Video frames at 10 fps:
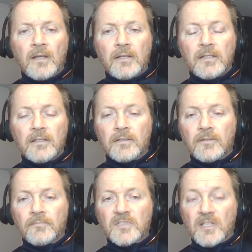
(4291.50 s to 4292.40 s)

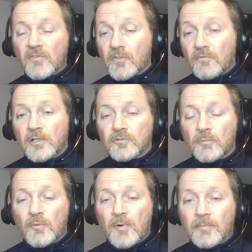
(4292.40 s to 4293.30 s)
in some of the
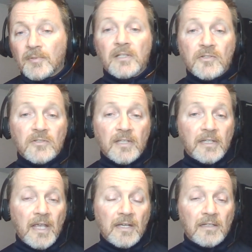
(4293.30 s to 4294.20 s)
vulnerable populations,
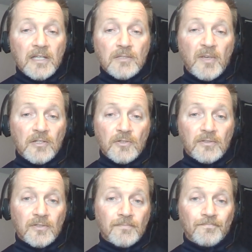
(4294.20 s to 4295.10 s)
like ALS
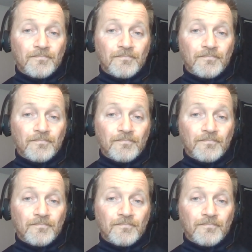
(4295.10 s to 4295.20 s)
patients.